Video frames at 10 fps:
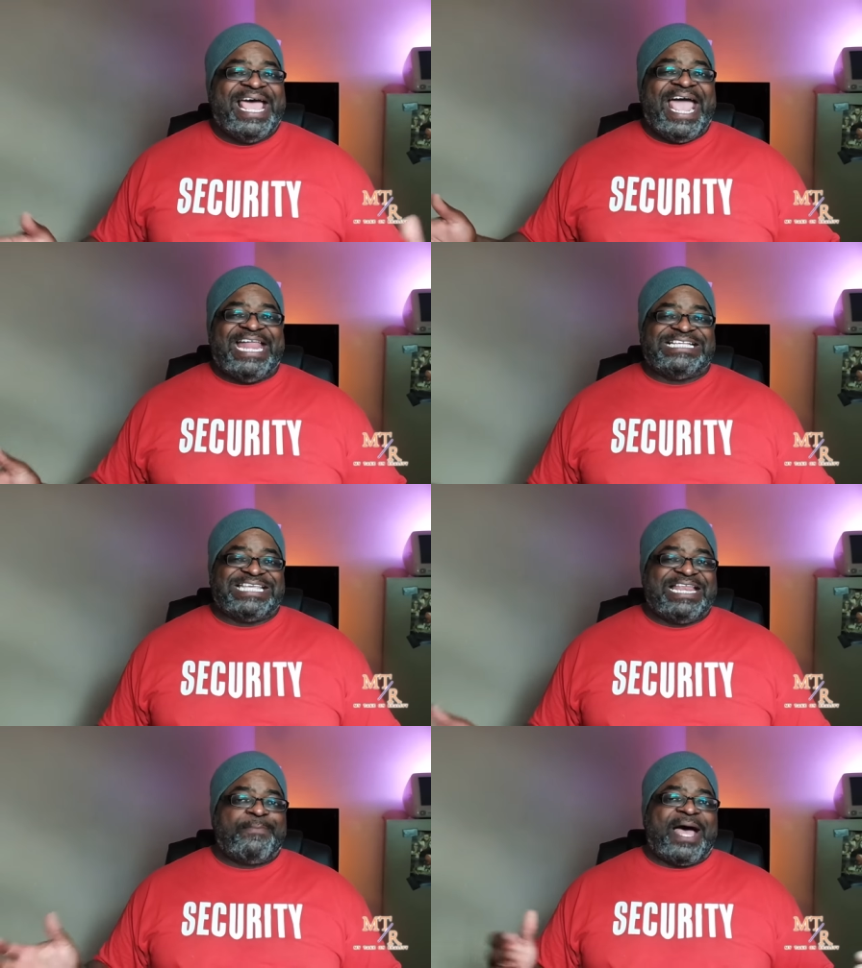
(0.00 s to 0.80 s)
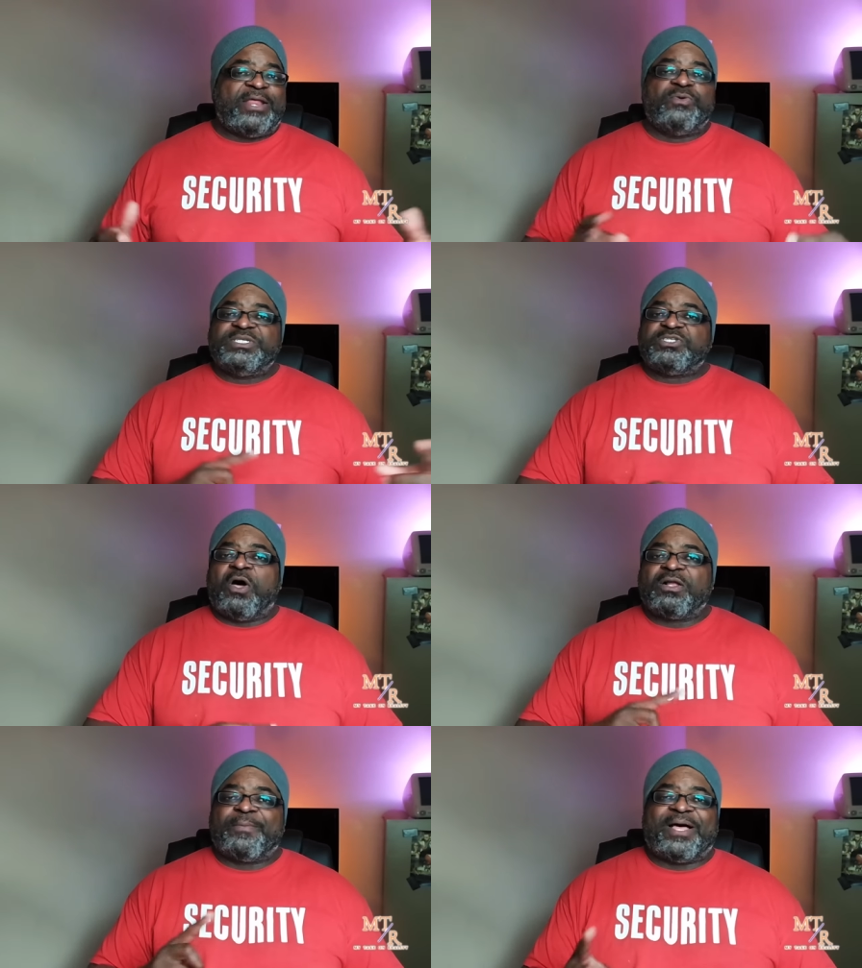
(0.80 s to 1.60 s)
And as anybody who has
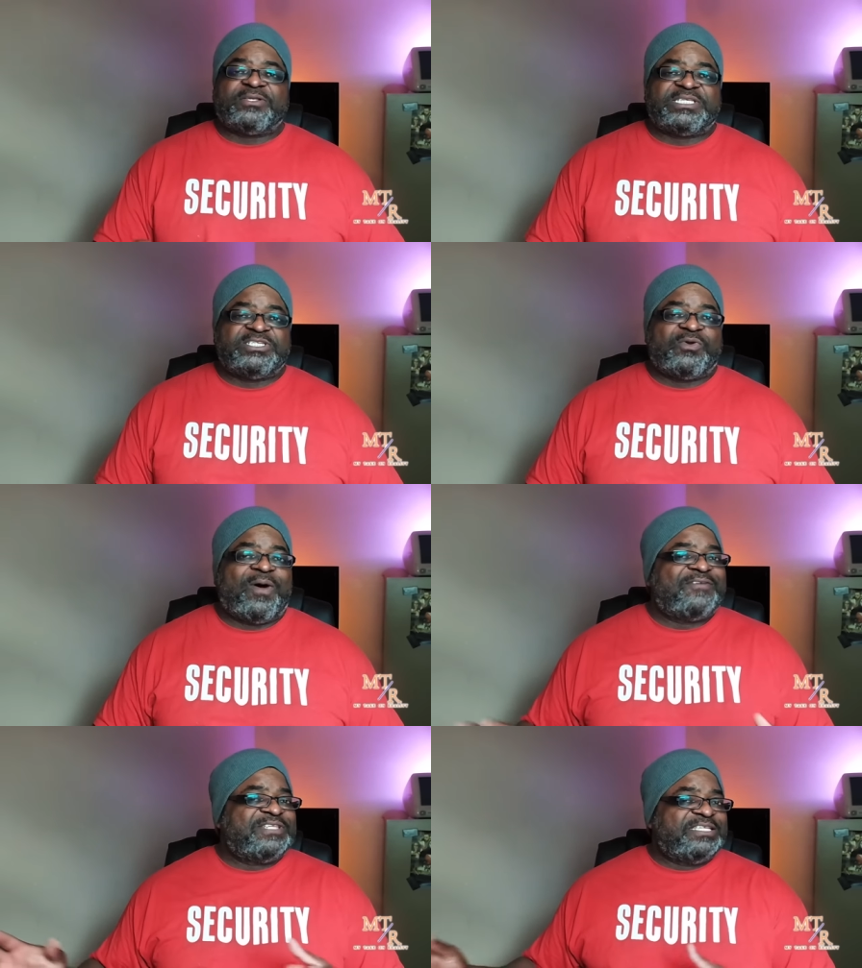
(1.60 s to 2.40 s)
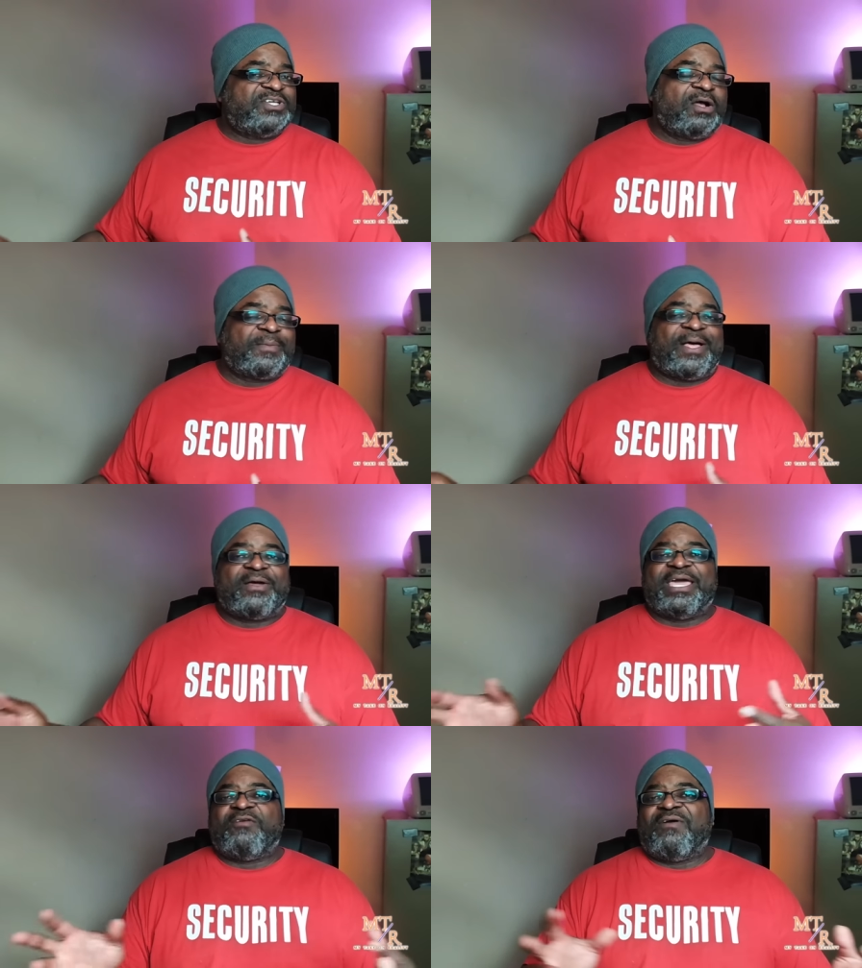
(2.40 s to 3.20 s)
talked about Sister Wives, they talked about
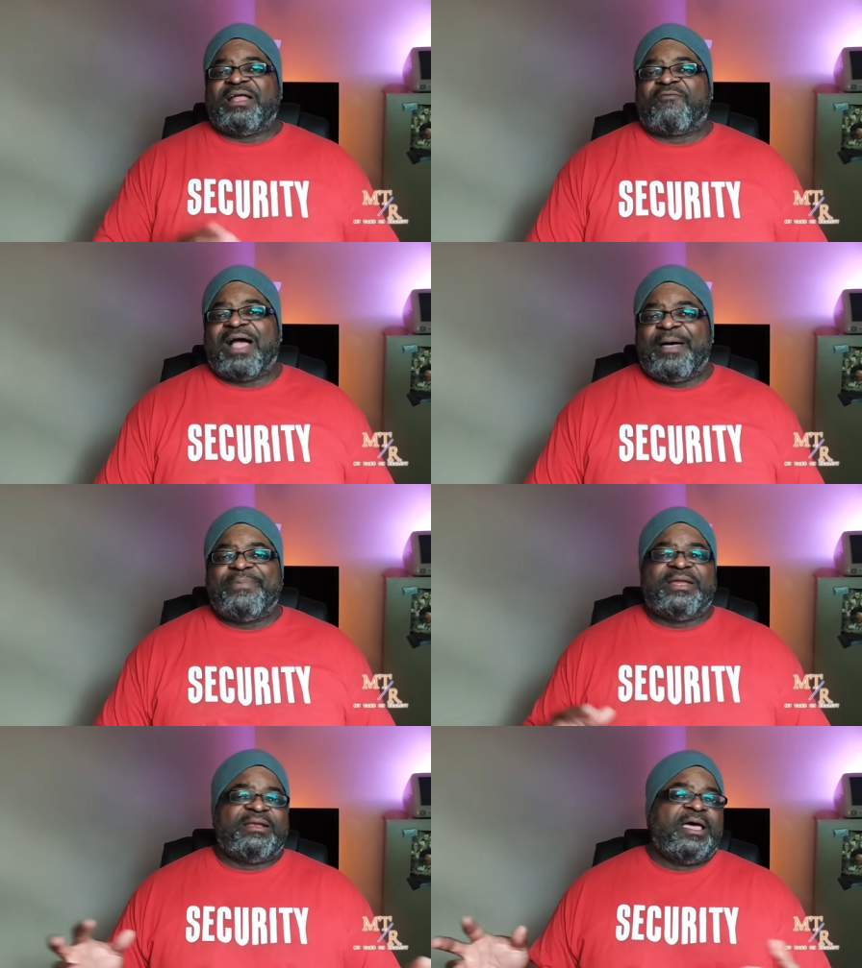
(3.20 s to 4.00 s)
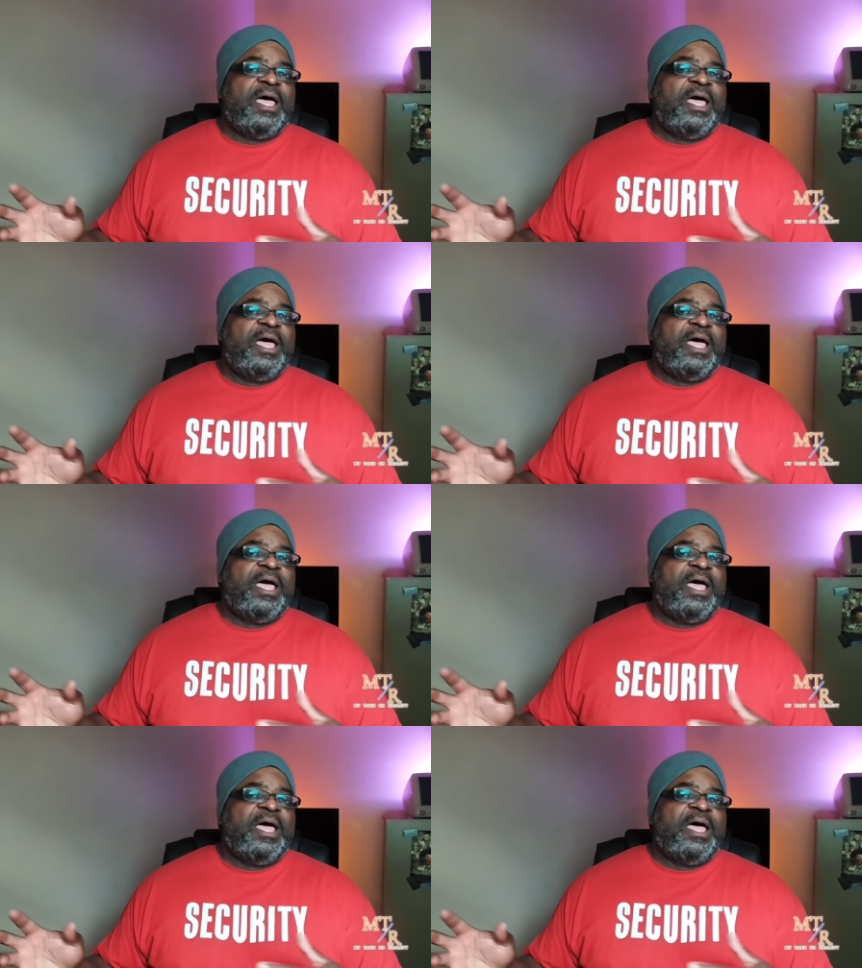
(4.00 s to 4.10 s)
getting rid of Robyn and,